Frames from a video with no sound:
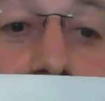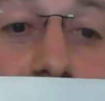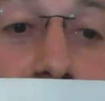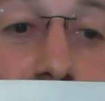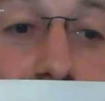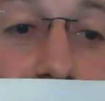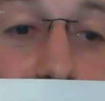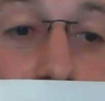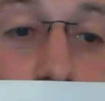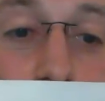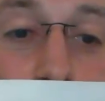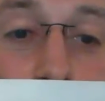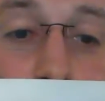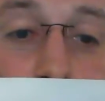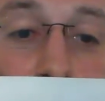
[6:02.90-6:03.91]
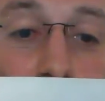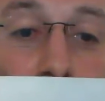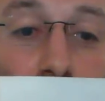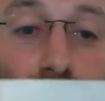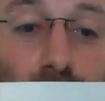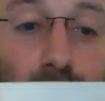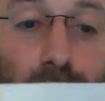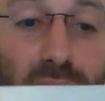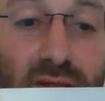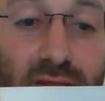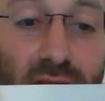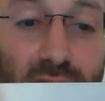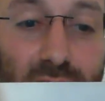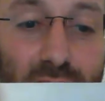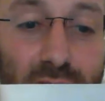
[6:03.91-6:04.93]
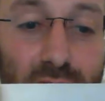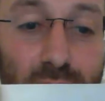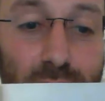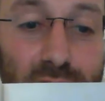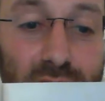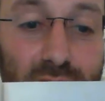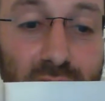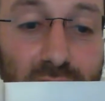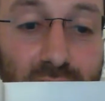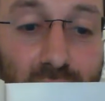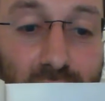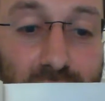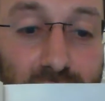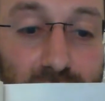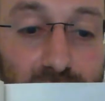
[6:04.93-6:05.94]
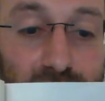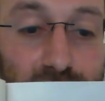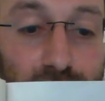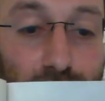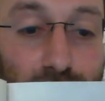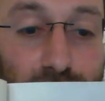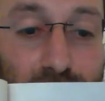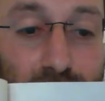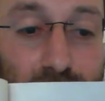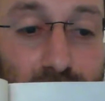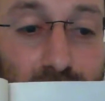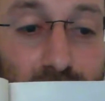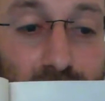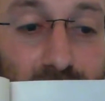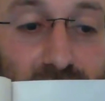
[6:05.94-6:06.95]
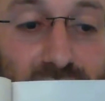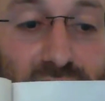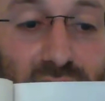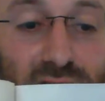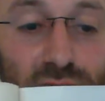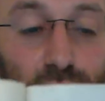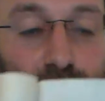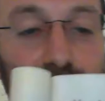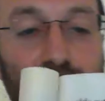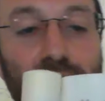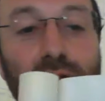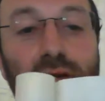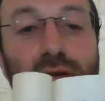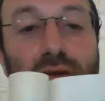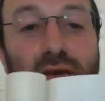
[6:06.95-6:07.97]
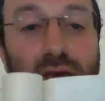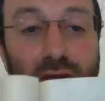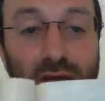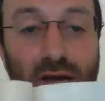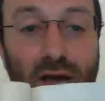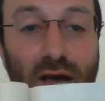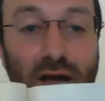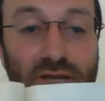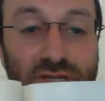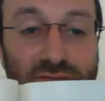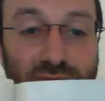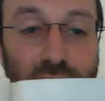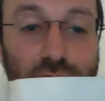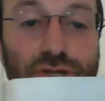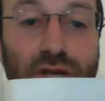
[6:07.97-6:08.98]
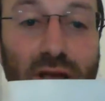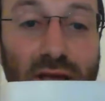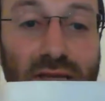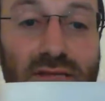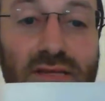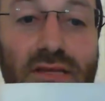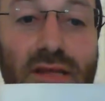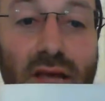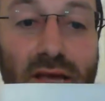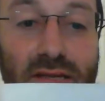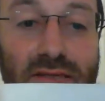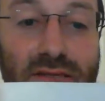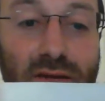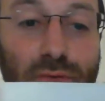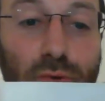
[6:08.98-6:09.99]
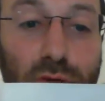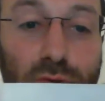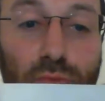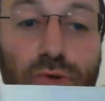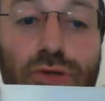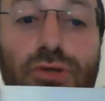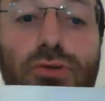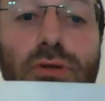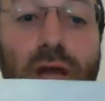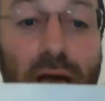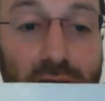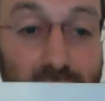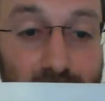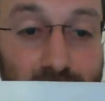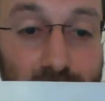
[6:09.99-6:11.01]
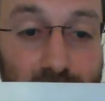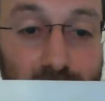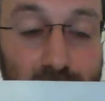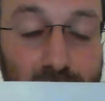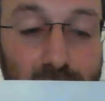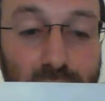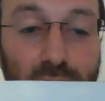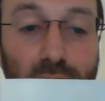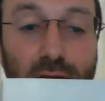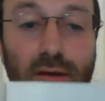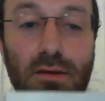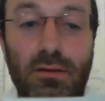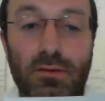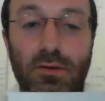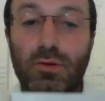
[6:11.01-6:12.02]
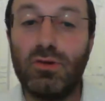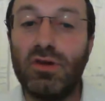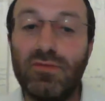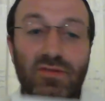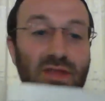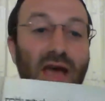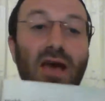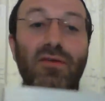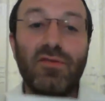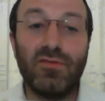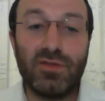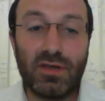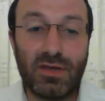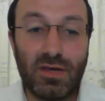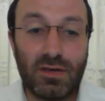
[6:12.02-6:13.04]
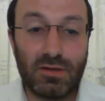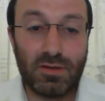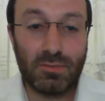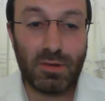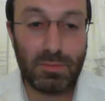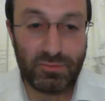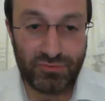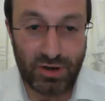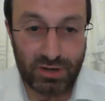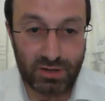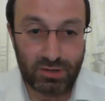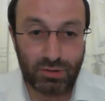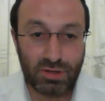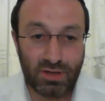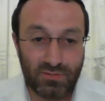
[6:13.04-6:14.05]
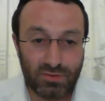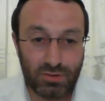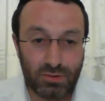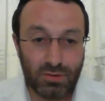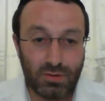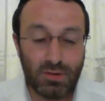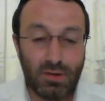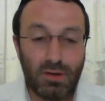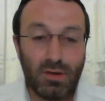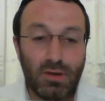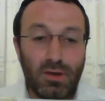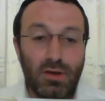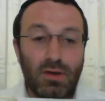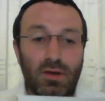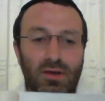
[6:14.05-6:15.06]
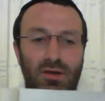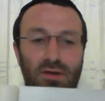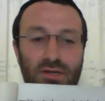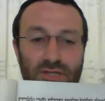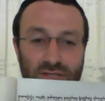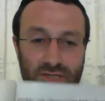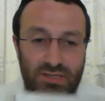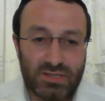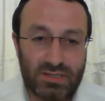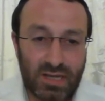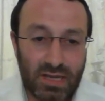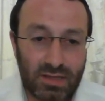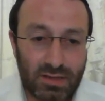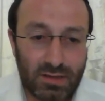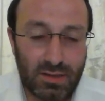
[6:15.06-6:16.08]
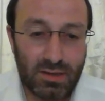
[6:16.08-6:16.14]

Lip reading: killed them. But then a little bit later on in the story, it says when King Ahasuerus asked Esther, what would you like? Even half of the kingdom I'm ready to give you. She said